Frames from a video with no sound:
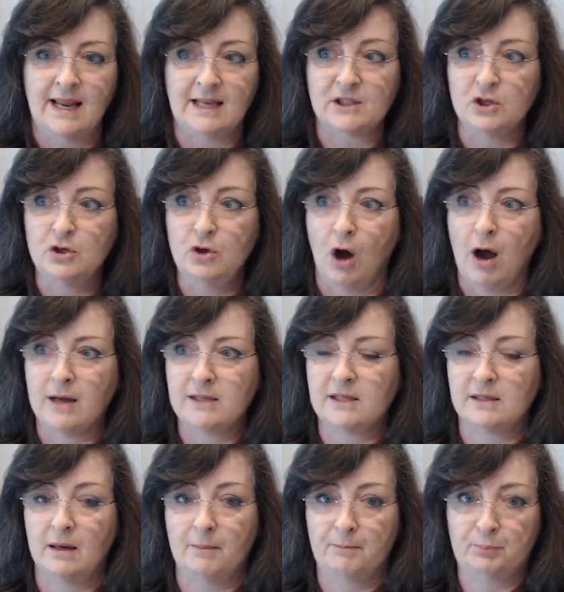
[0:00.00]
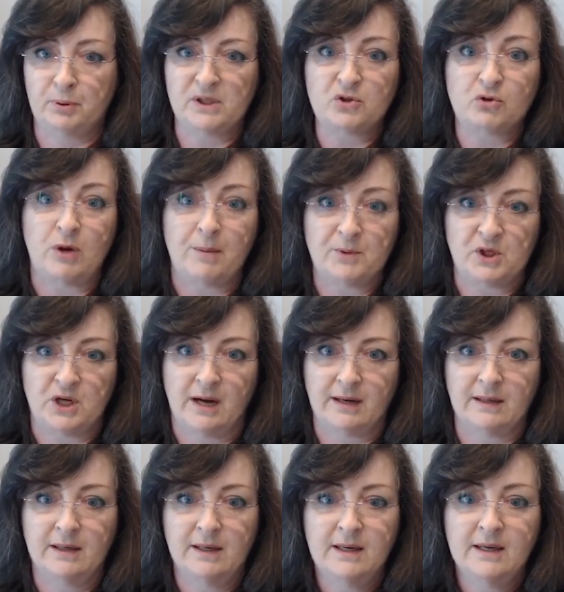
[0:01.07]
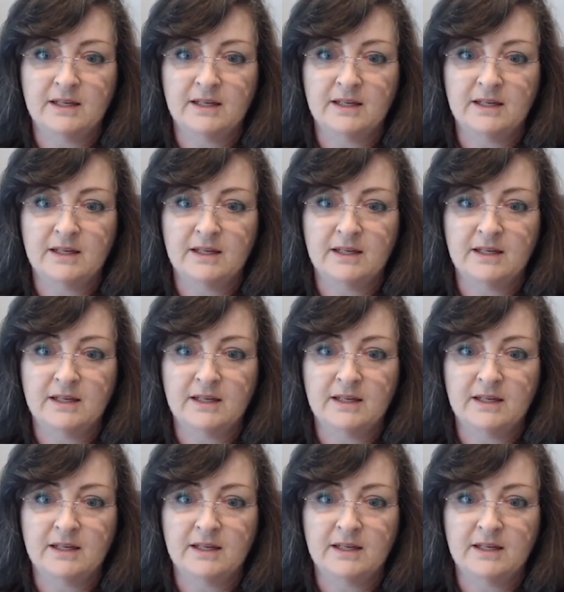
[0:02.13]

is not prescription.